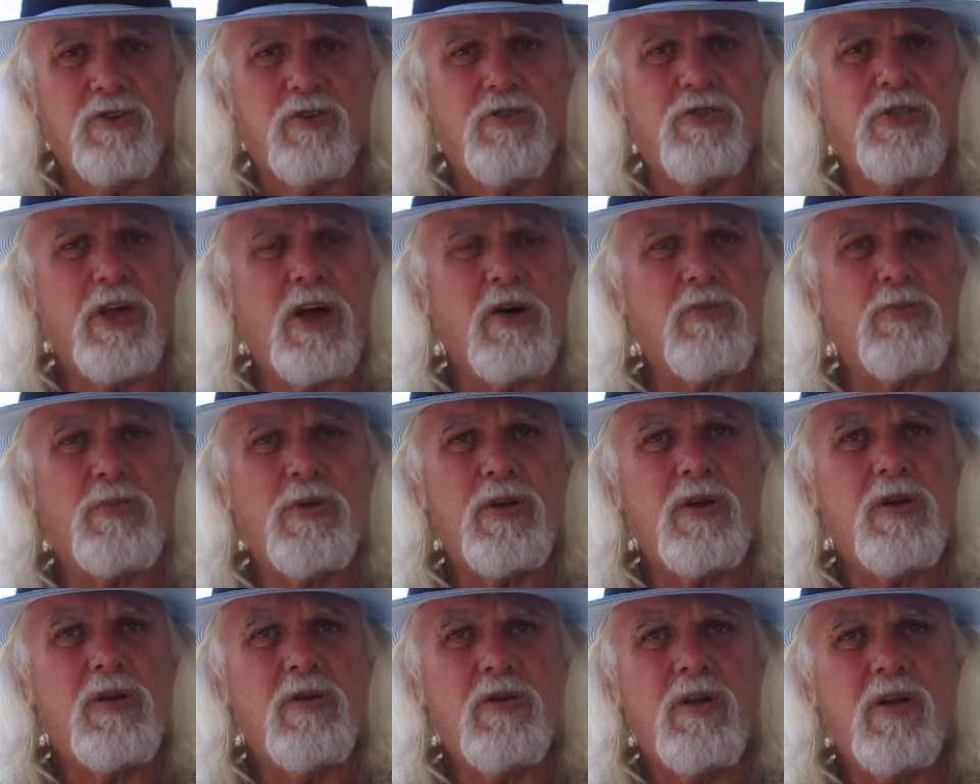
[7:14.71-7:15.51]
and they'll
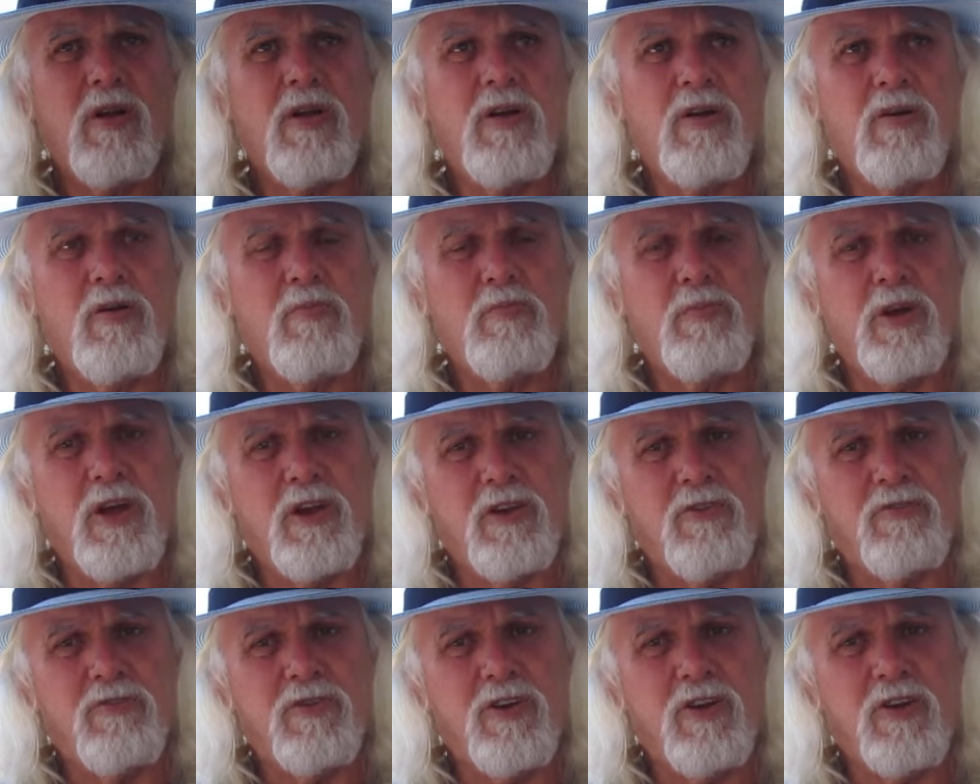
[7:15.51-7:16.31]
be
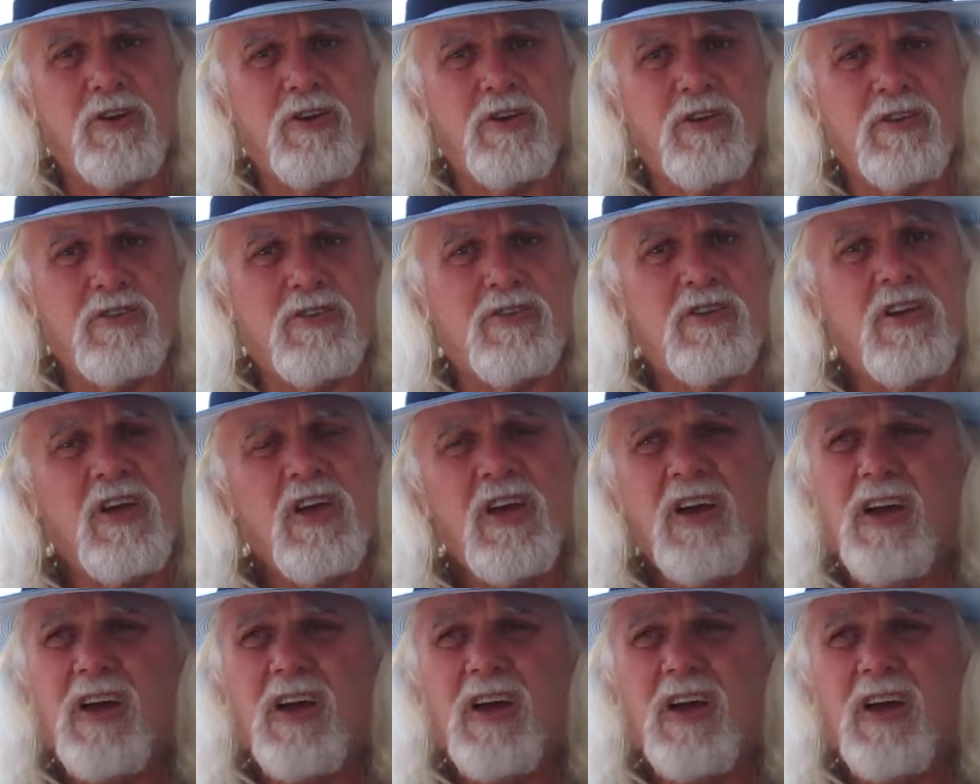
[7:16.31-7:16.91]
better thinkers.